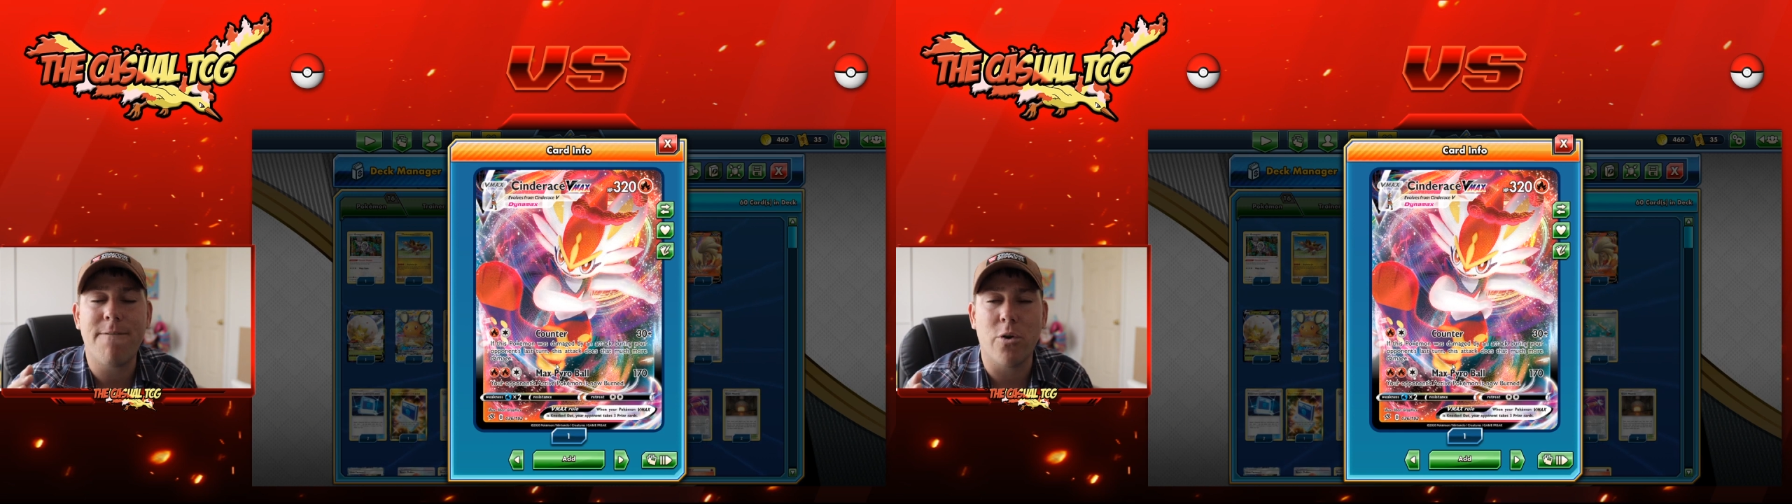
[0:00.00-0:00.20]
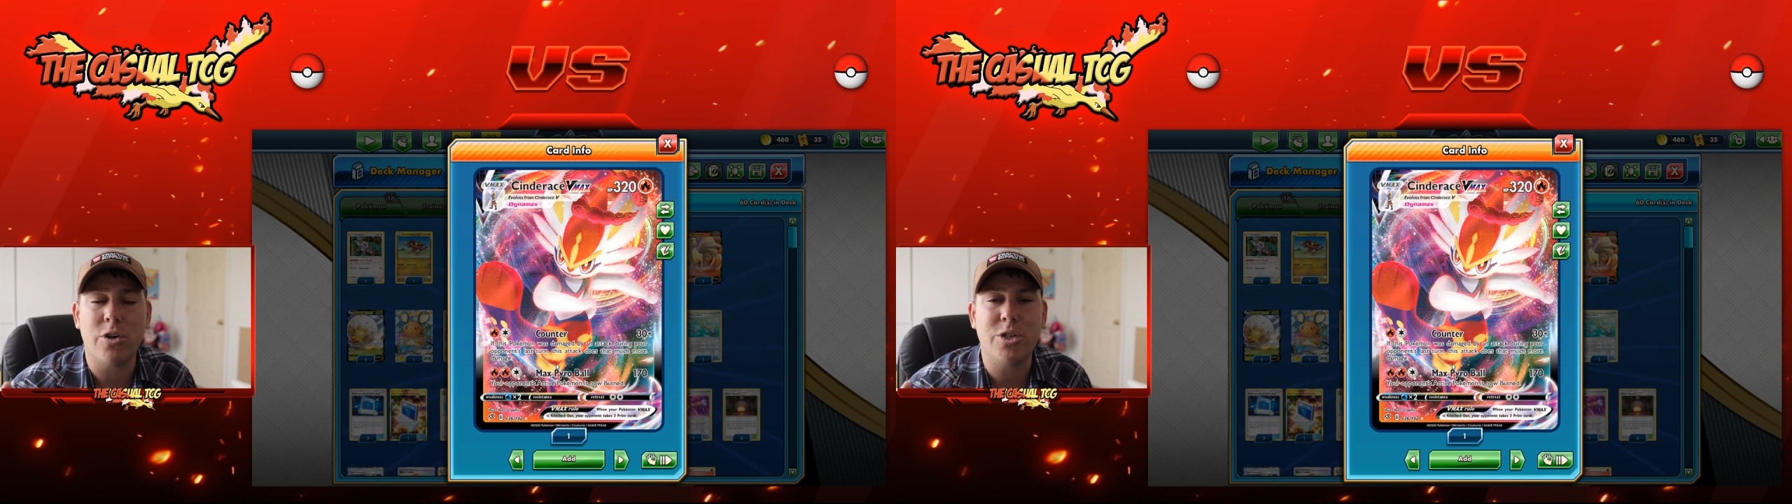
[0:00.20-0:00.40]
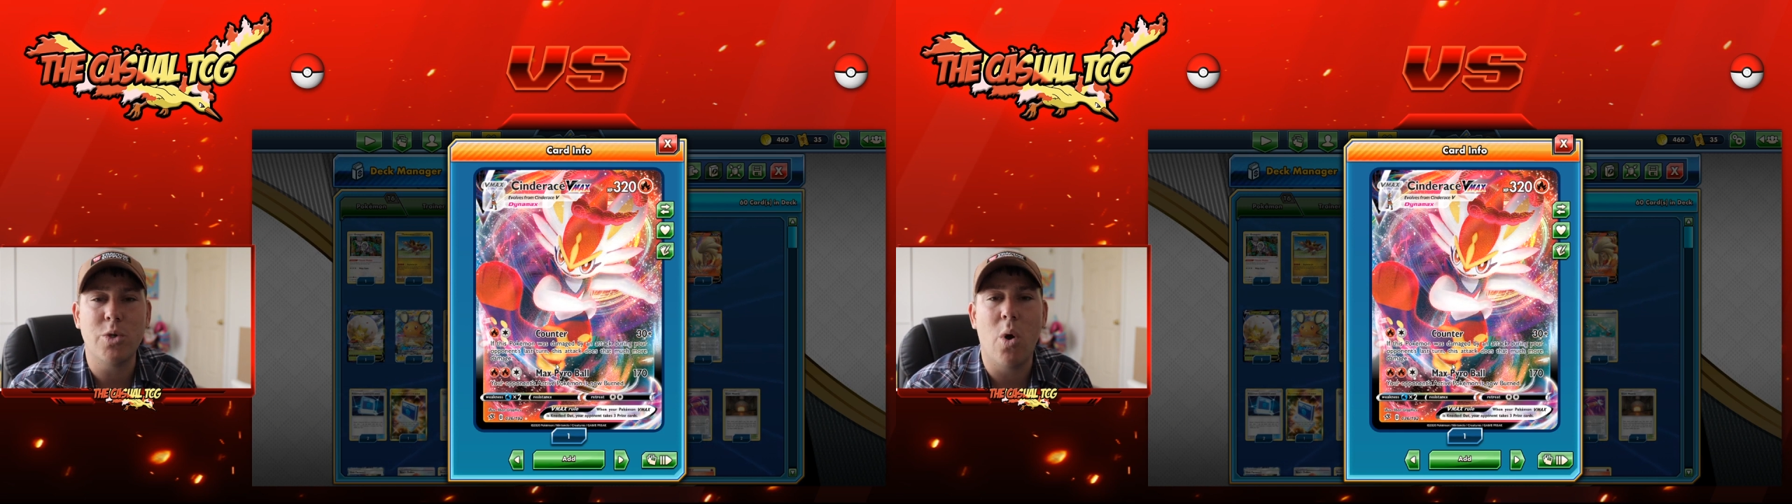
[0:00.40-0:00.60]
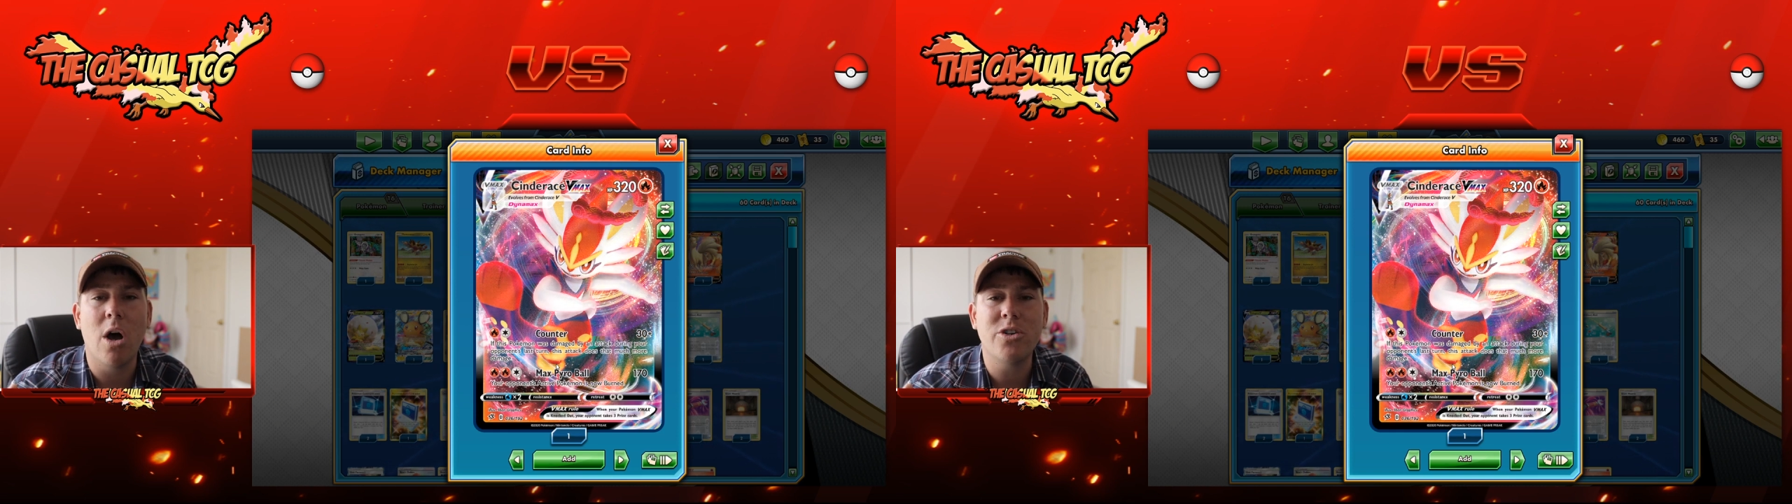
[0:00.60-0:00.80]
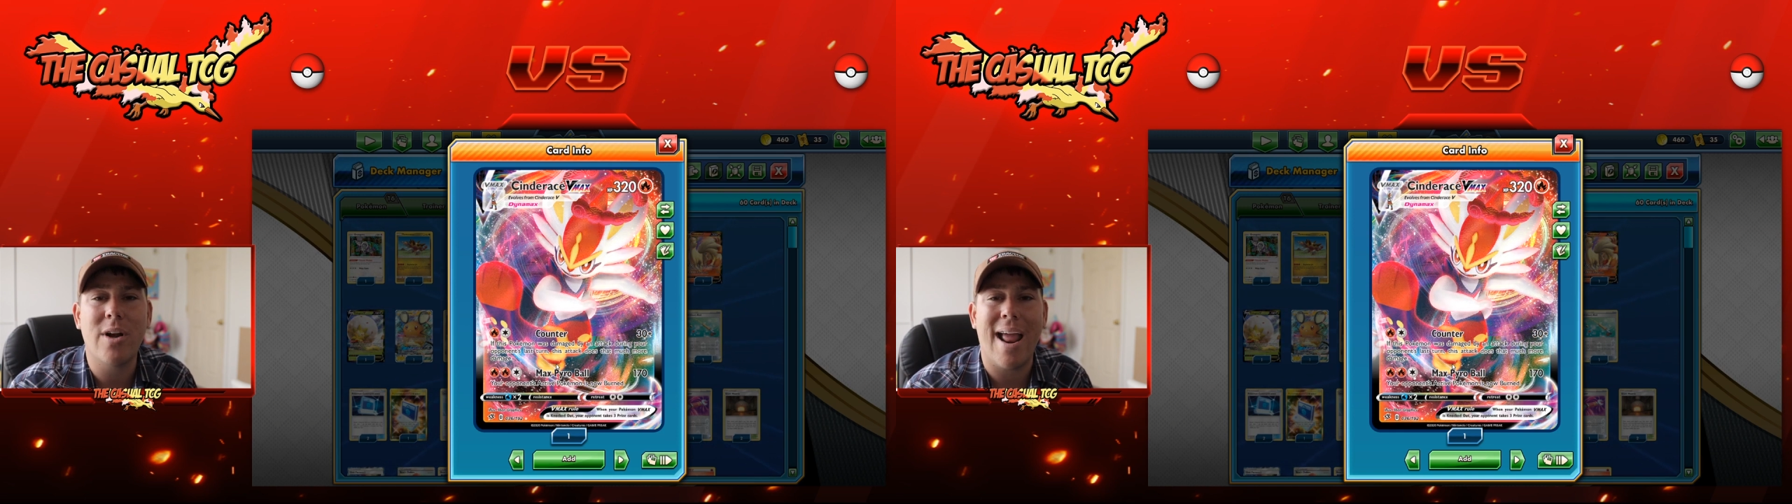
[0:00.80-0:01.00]
for
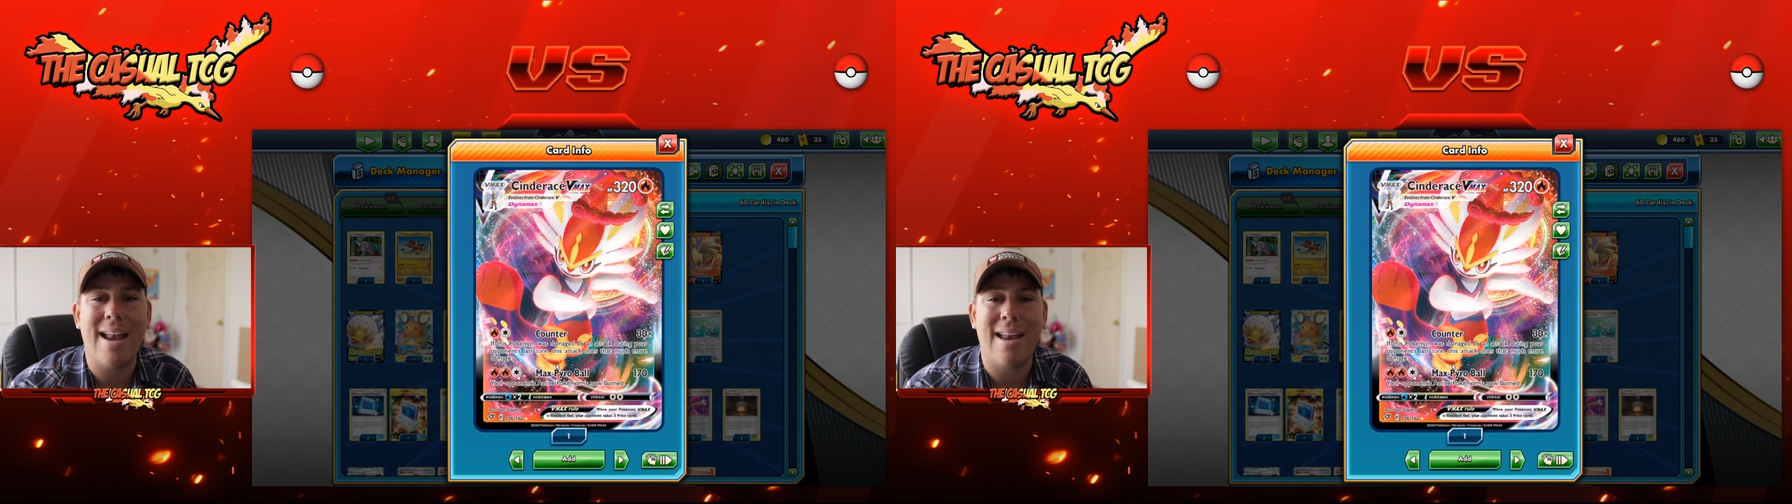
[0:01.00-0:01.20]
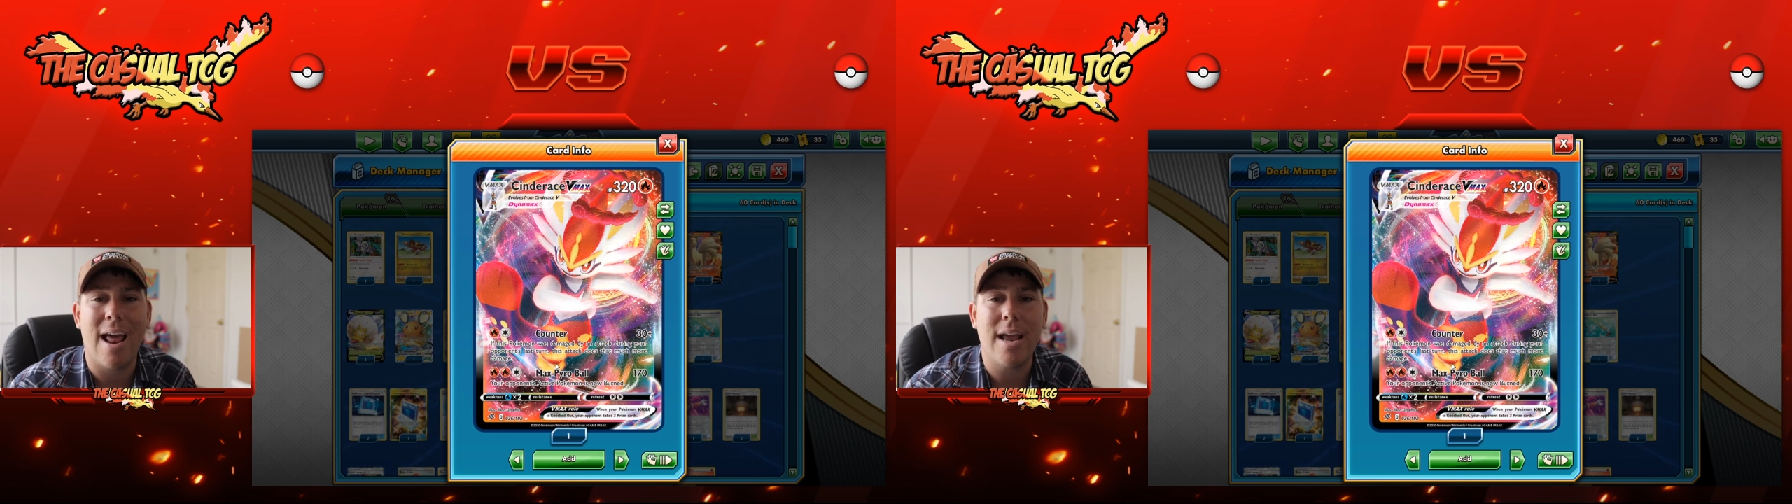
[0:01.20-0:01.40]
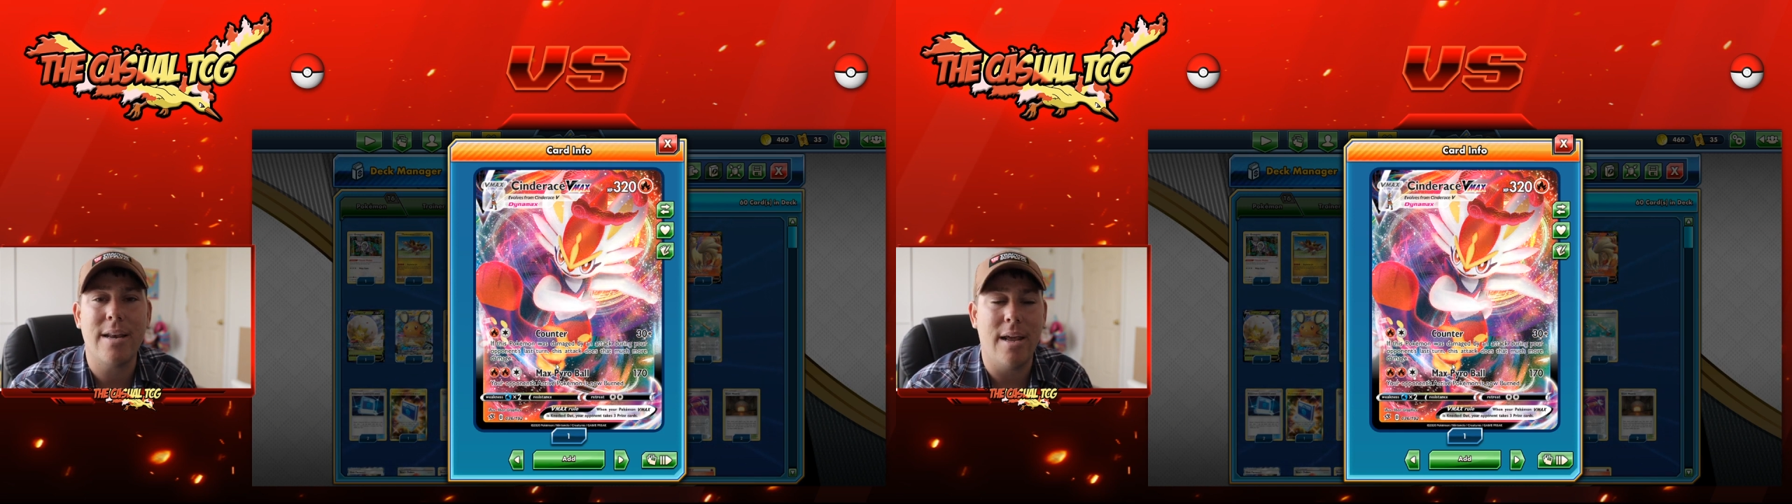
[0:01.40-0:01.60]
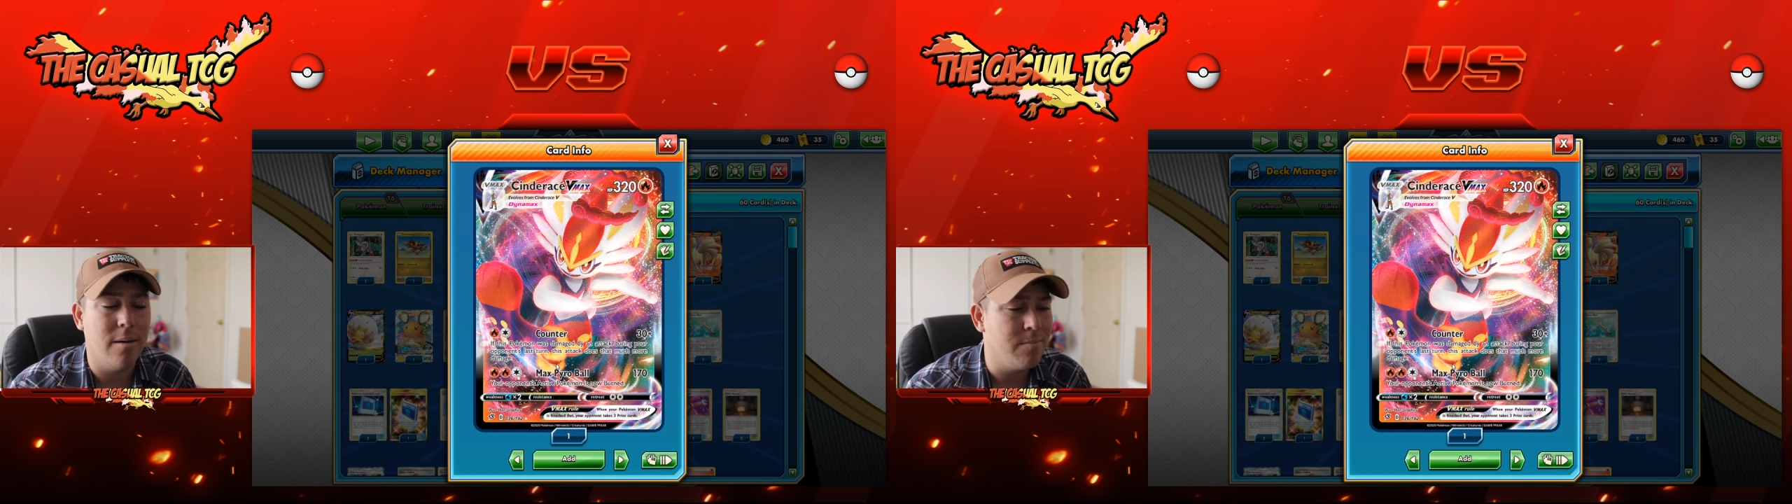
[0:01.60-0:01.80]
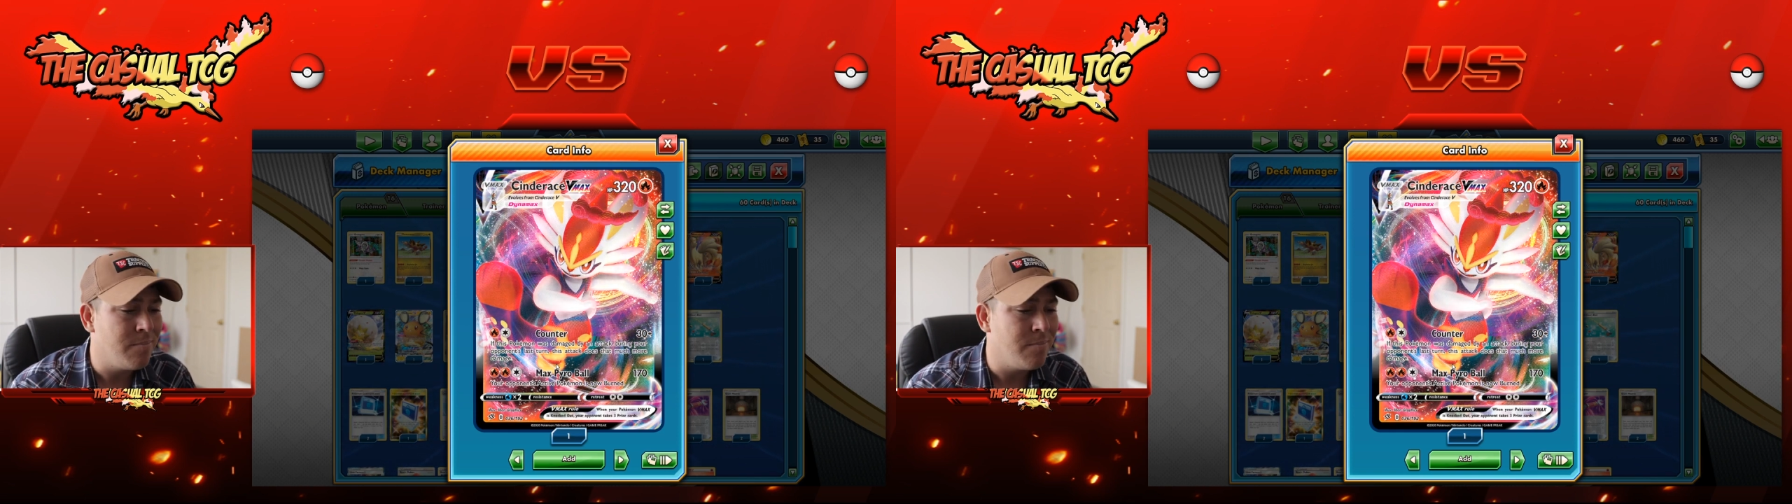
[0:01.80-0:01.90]
290.